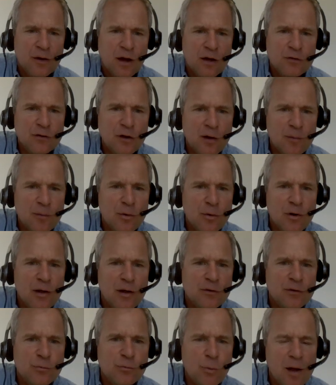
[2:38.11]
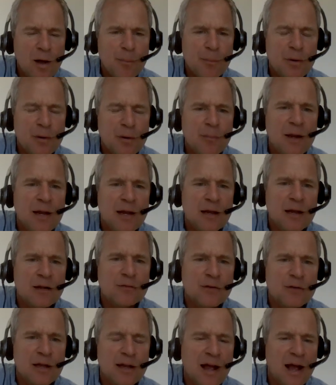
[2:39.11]
A double edged weapon
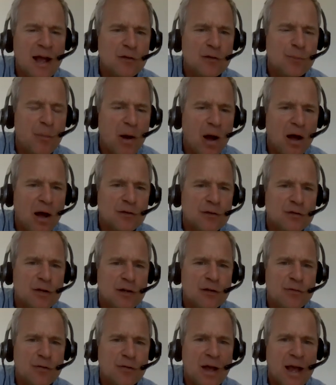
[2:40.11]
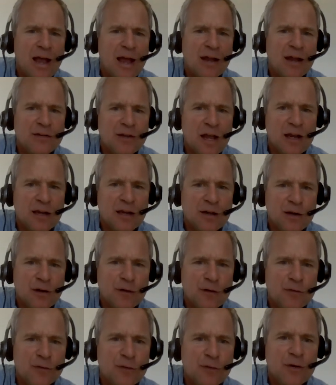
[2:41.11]
means it has positive and
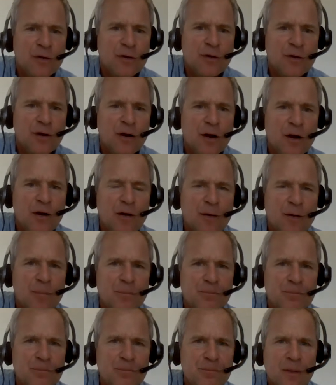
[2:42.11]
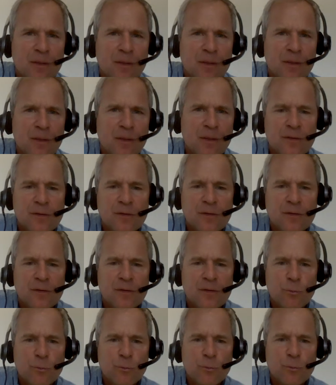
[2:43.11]
negative um,
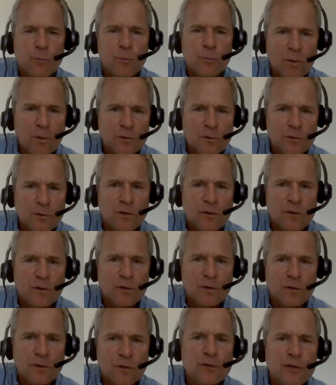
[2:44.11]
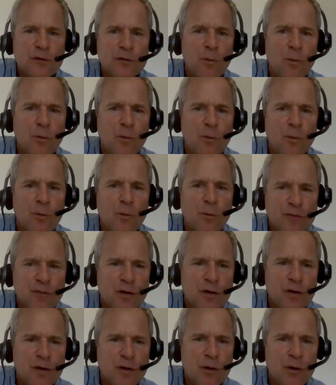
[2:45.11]
results. You say it will
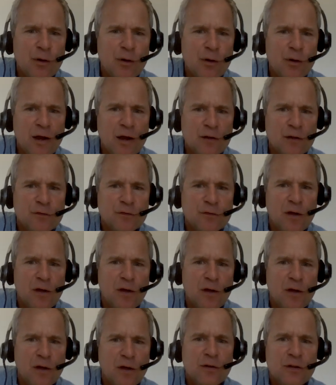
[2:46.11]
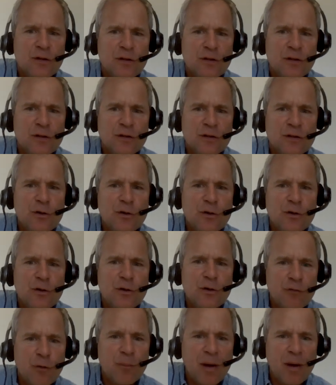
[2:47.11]
benefit you in ways that you can
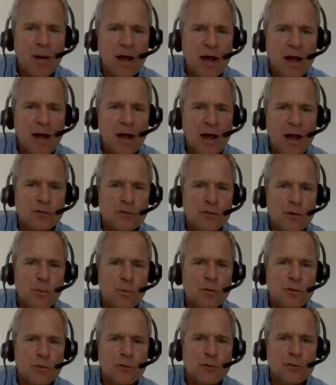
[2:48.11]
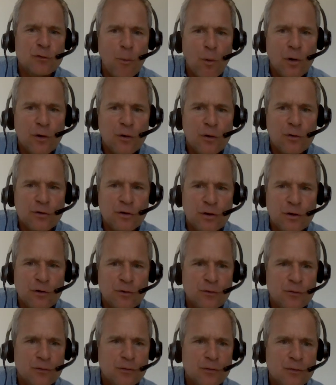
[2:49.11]
never imagine. You say it will spoil you.